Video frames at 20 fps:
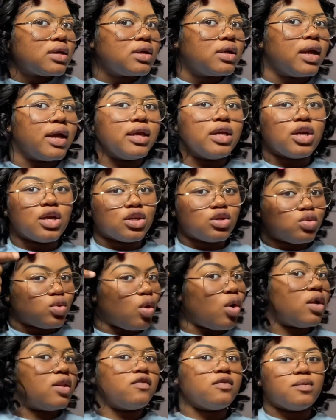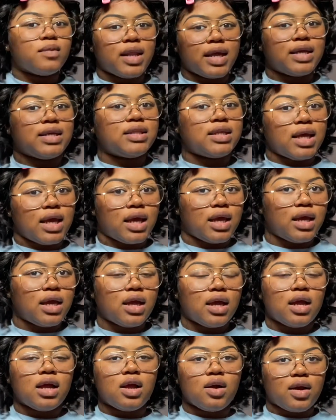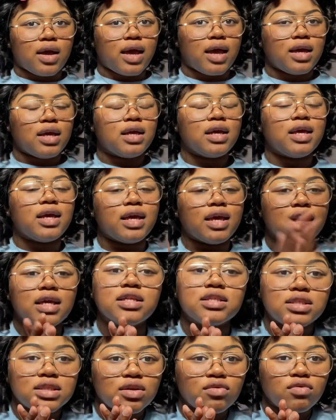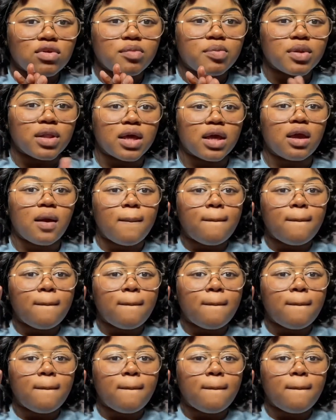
And you're gonna do all of them like that. Okay? Instant replay.